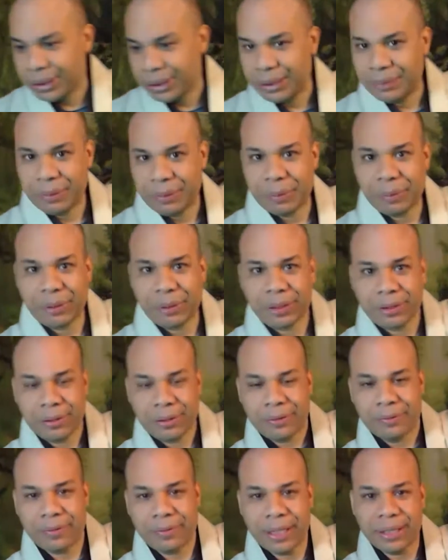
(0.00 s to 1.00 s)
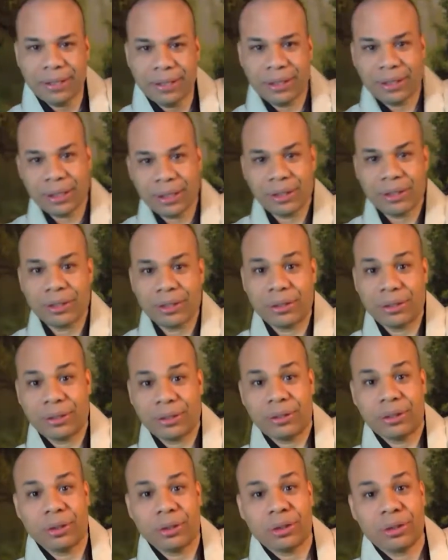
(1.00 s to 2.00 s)
people want to say, oh, fancy, because
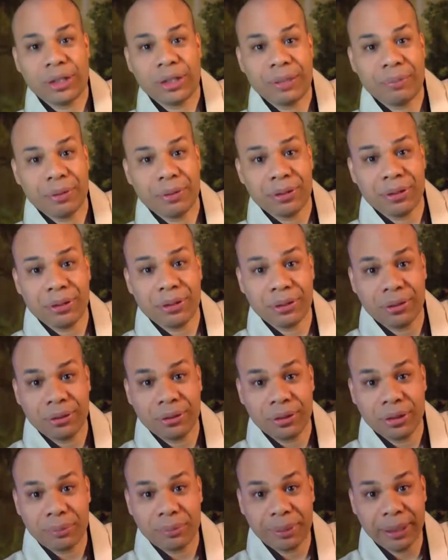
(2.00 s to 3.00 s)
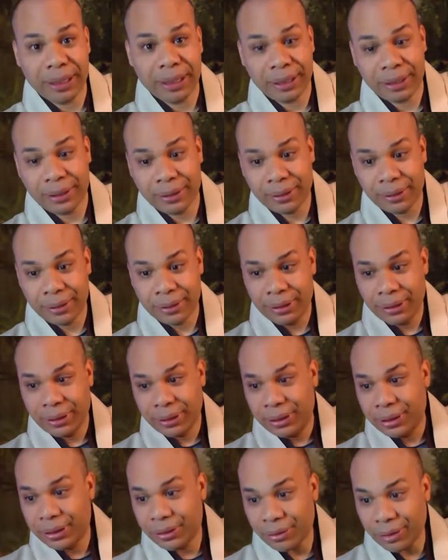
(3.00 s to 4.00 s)
the saber starts to spin,
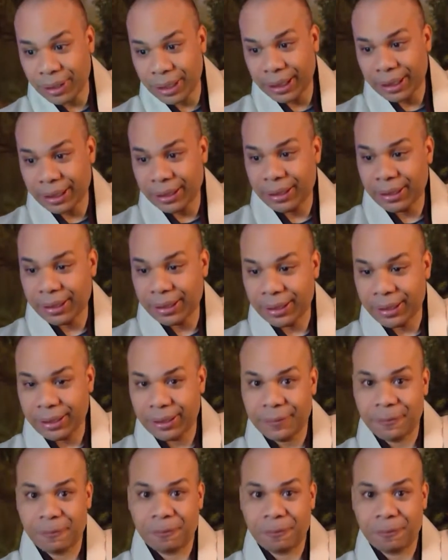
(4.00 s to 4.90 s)
all that kind of thing.